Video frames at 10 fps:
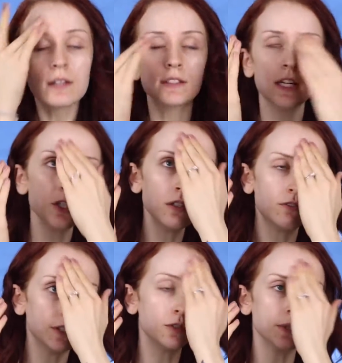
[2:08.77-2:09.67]
This actually
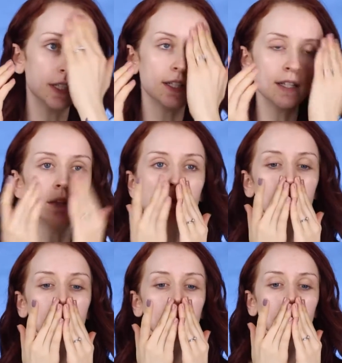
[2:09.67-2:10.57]
feels really good.
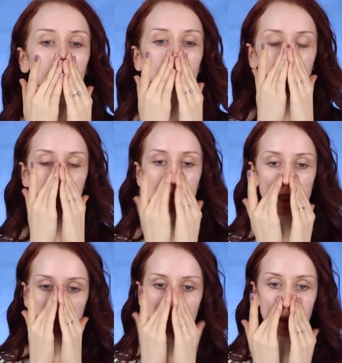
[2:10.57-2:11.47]
It
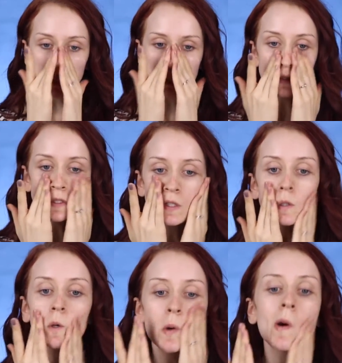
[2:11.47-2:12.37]
smells clean
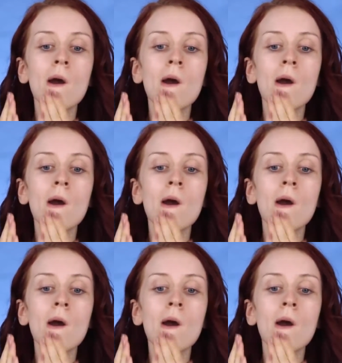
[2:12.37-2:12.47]
too.